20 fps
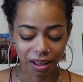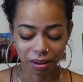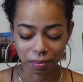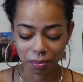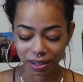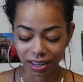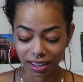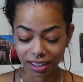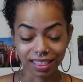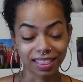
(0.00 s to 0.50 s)

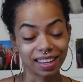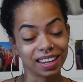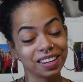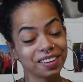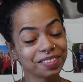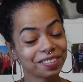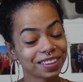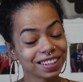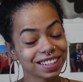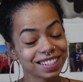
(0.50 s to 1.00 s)
But thank
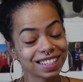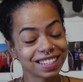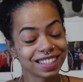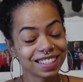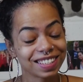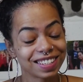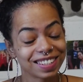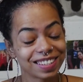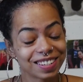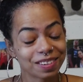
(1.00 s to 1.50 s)
you for
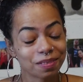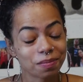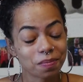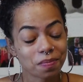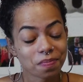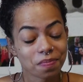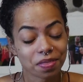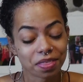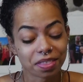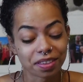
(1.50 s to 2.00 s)
listening to your
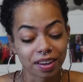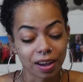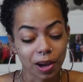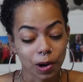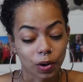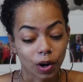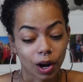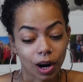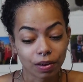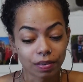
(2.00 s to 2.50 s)

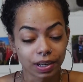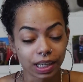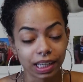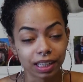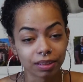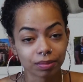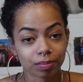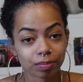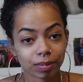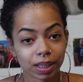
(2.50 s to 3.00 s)
tarot card reading.